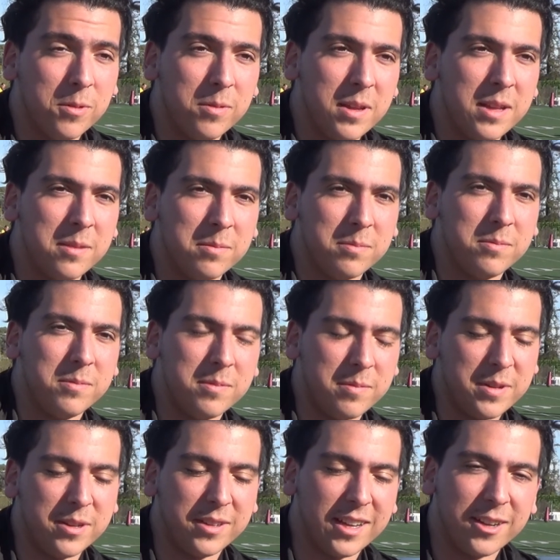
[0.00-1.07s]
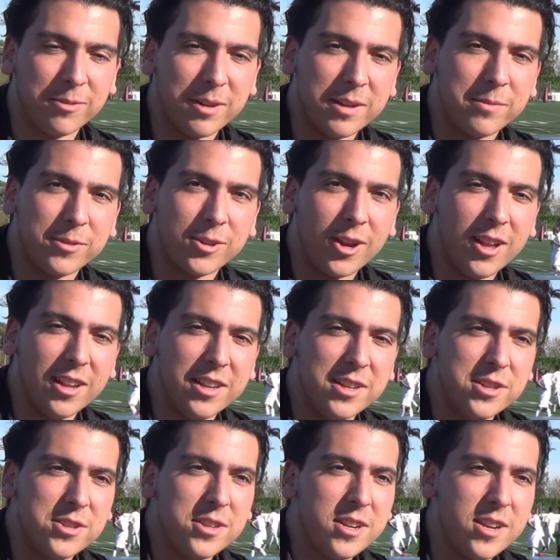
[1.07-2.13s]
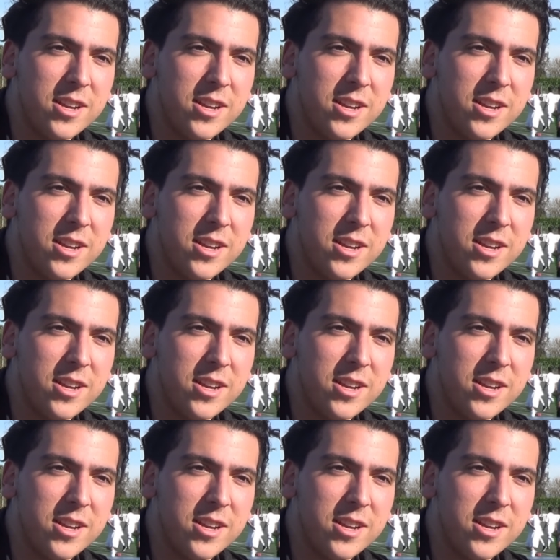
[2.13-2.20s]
and getting ready for college.